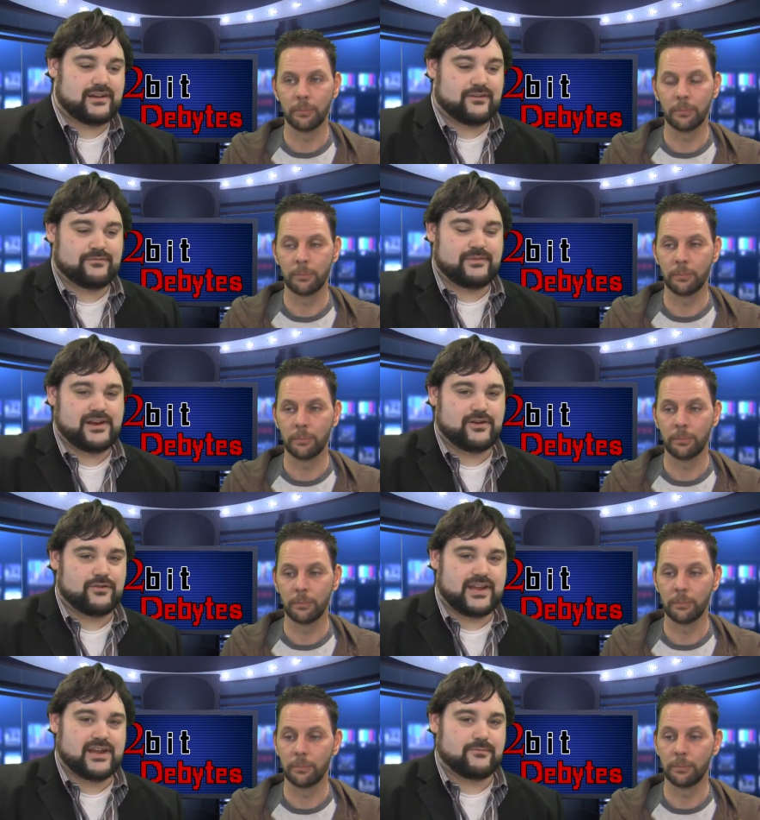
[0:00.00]
Speaker 1: a
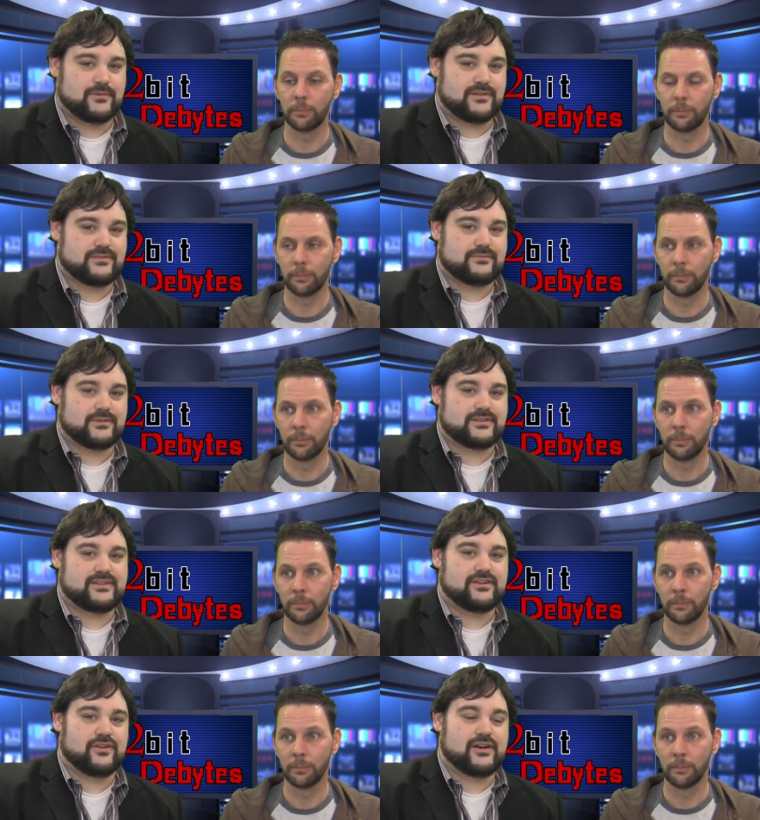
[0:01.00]
video game with with
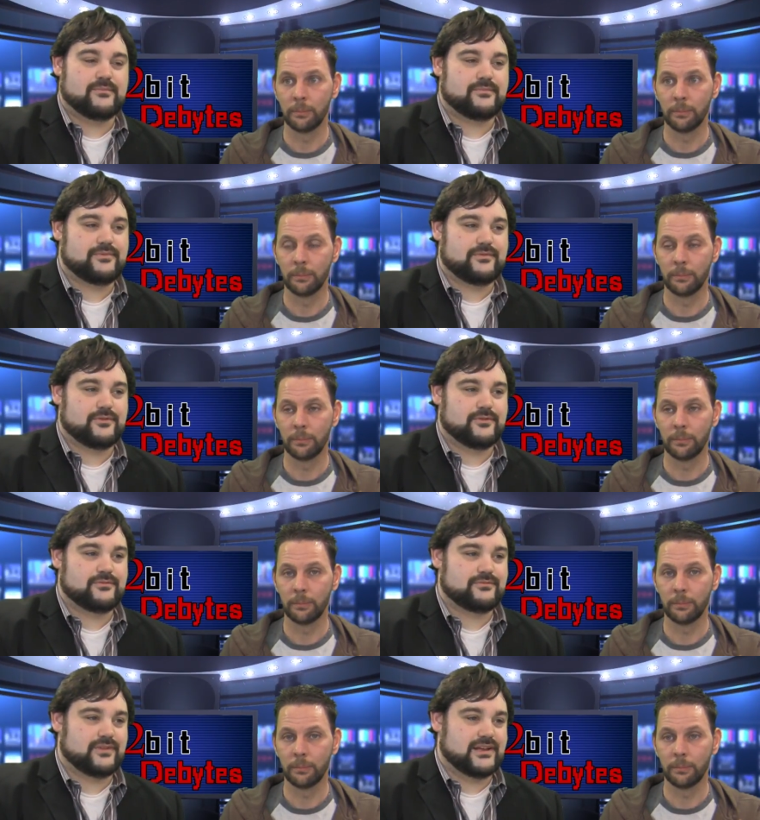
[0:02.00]
D R M
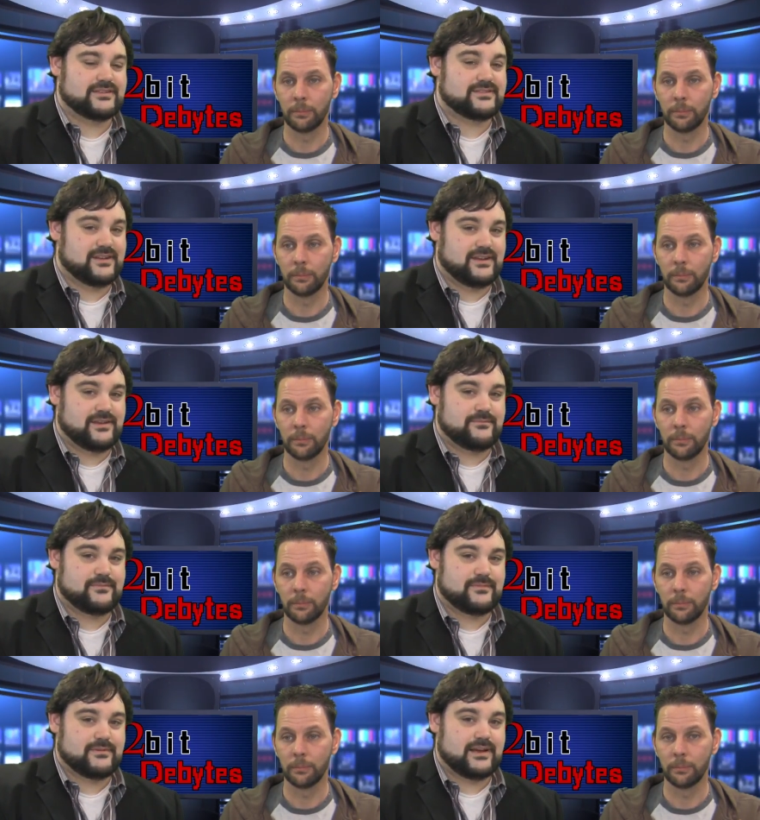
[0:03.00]
through like Steam,
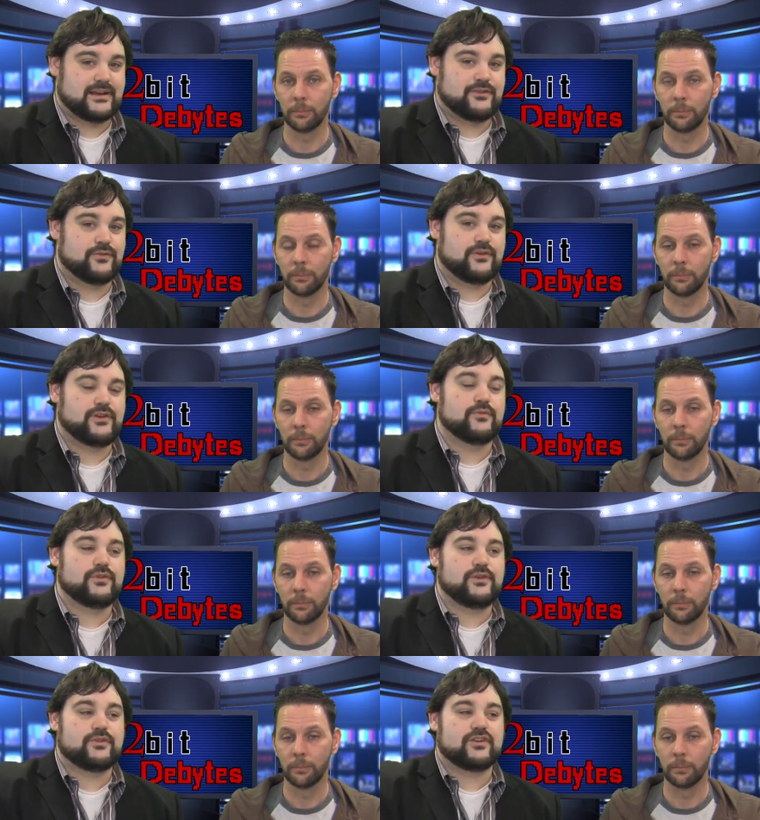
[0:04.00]
and you you
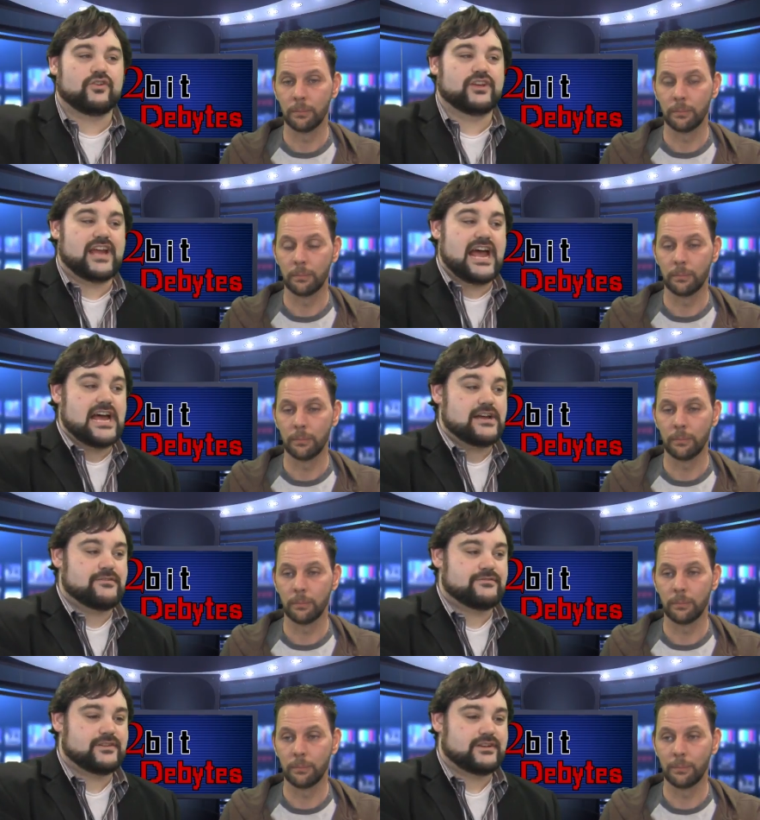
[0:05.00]
you can only
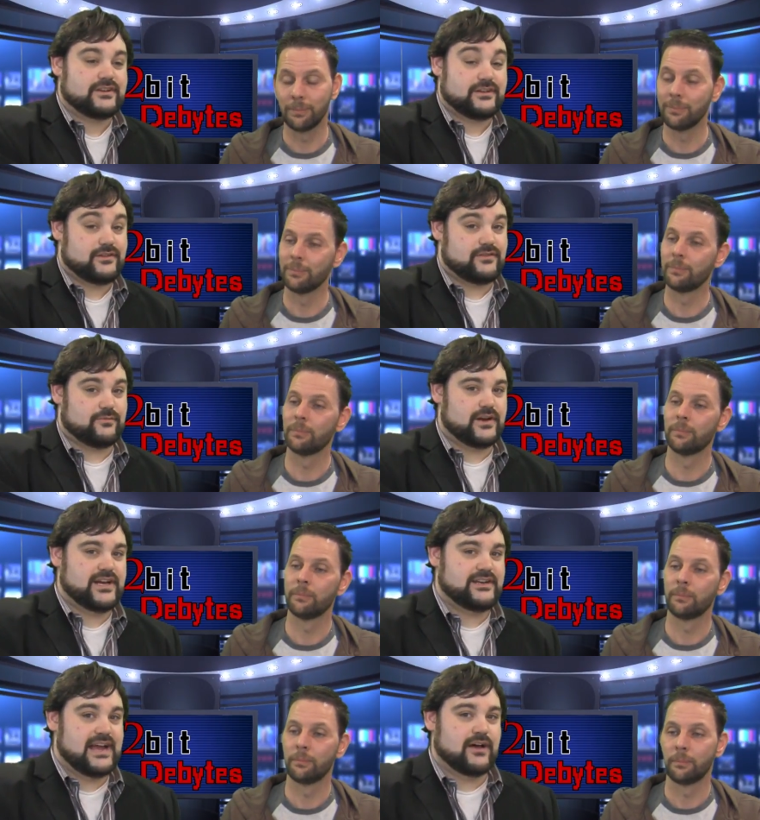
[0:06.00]
have
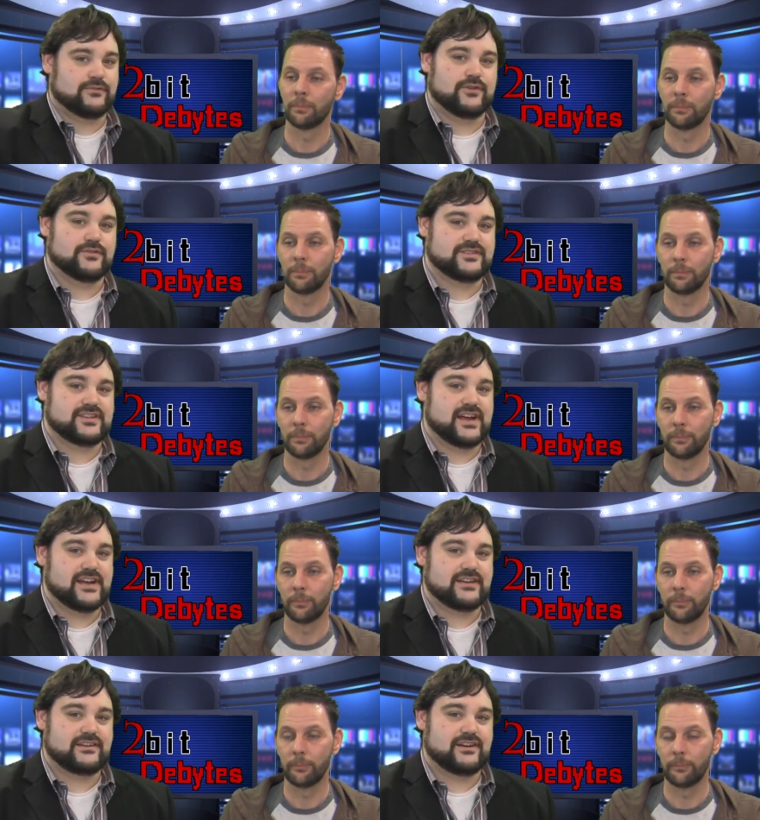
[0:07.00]
three downloads,
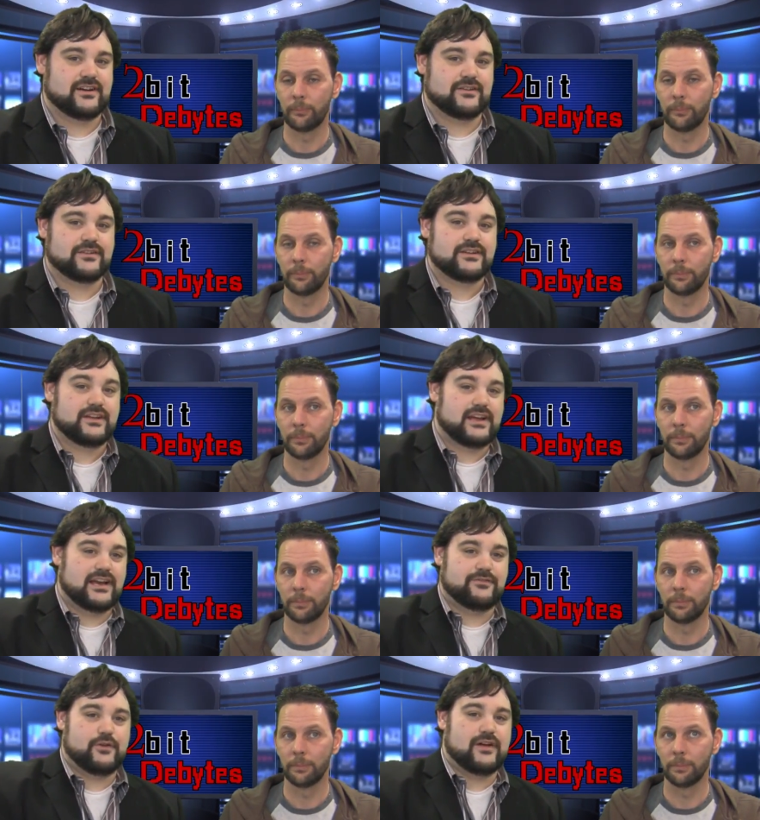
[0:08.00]
say, you know,
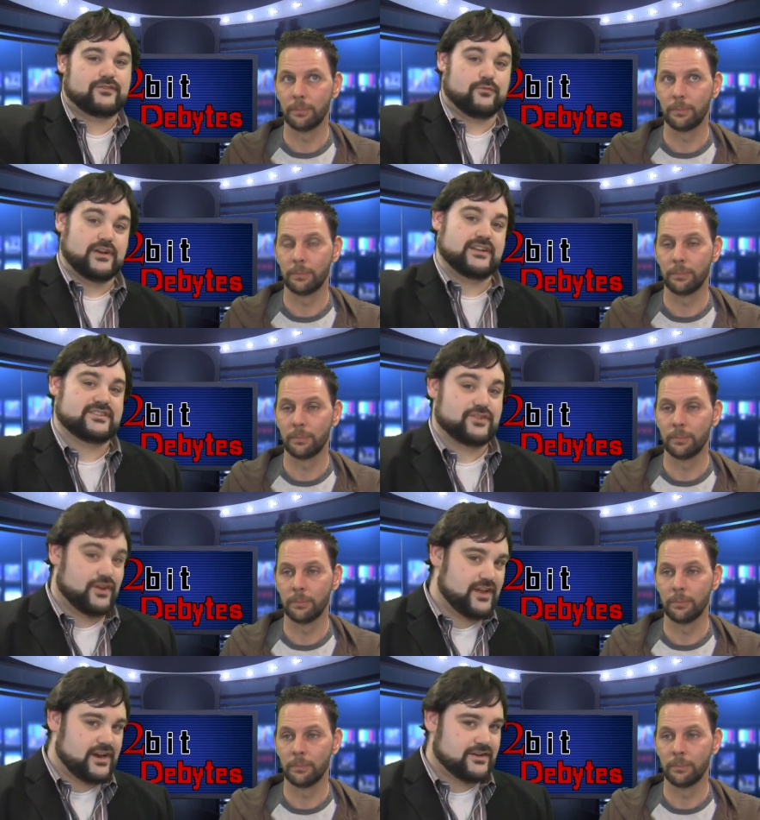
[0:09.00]
and if you have to
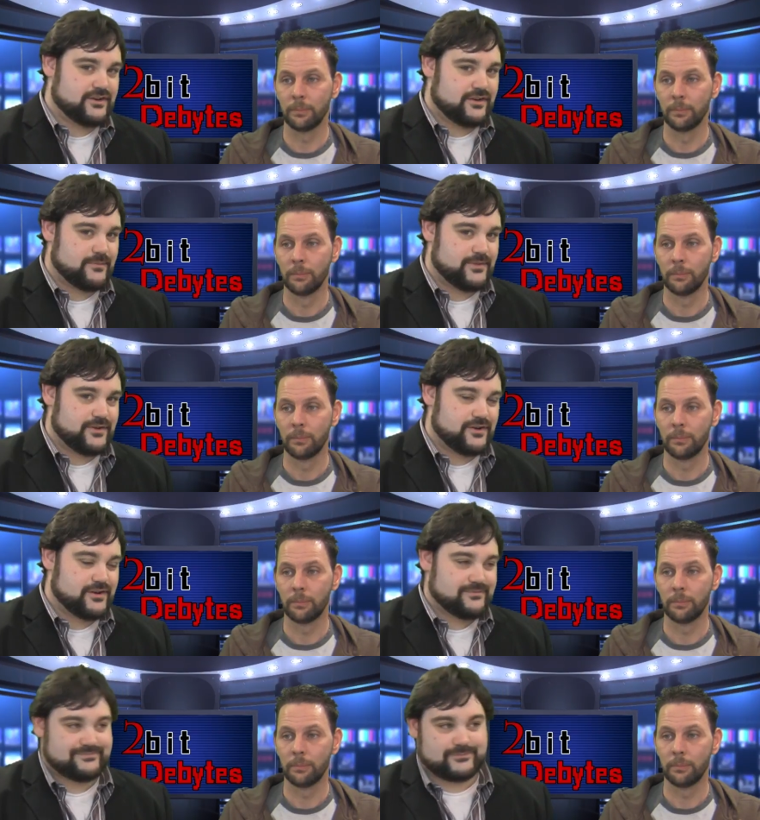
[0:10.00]
reinstall that on your
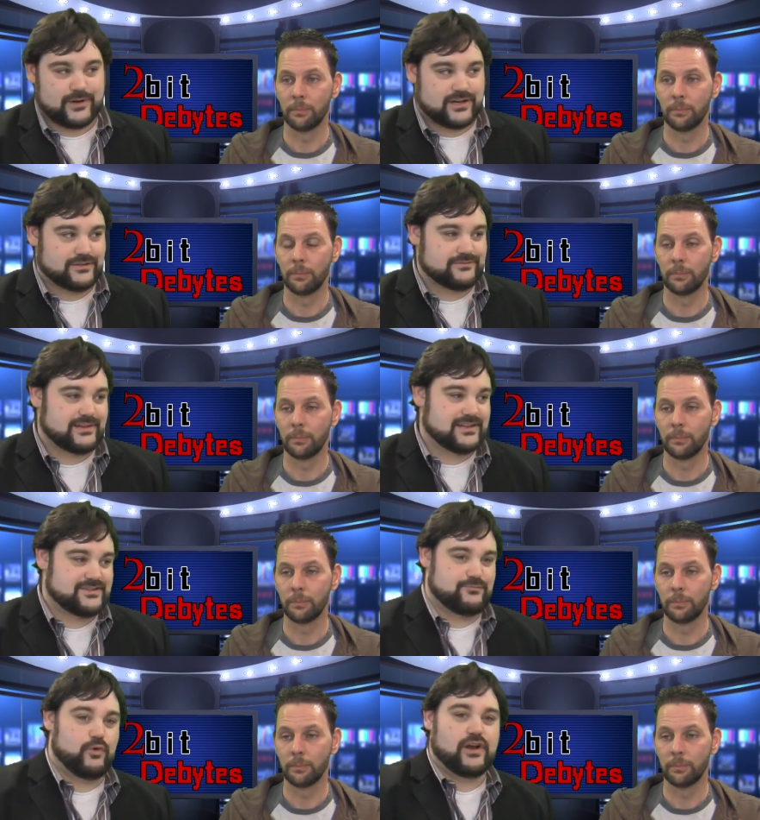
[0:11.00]
computer, well,
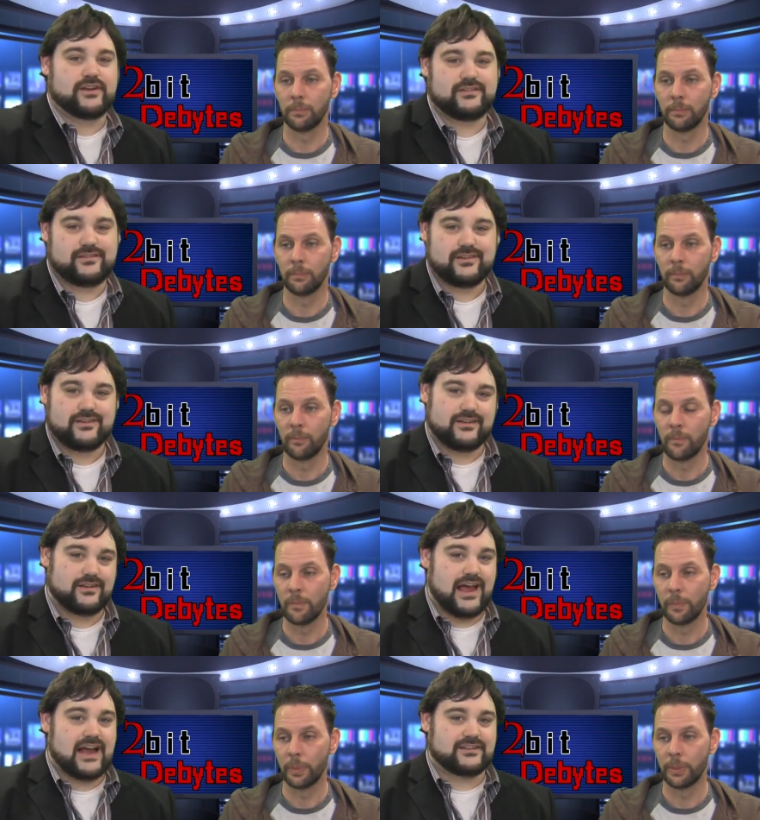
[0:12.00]
that's one
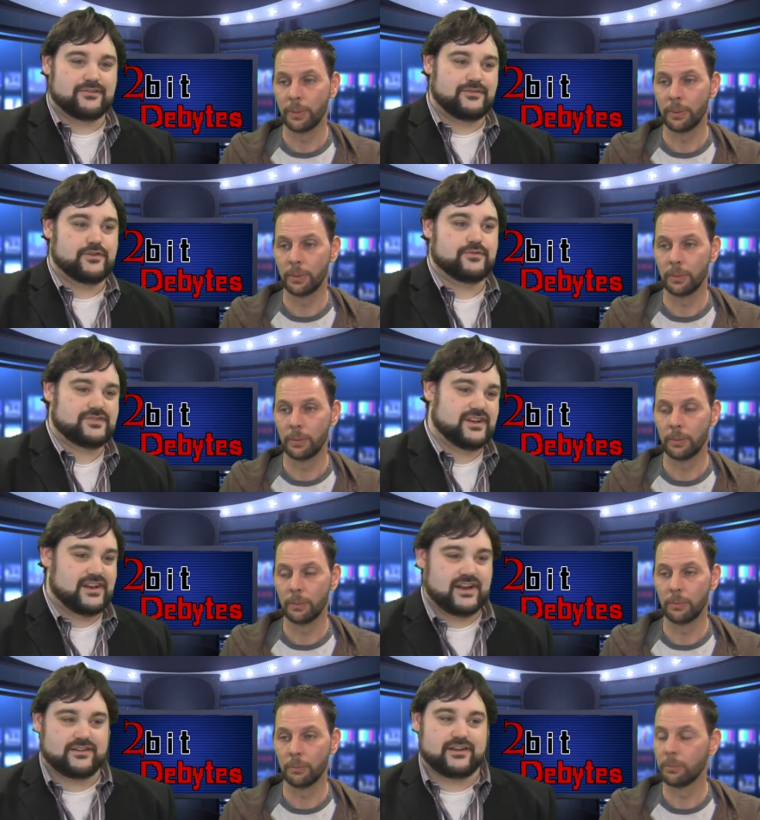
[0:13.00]
active use, and then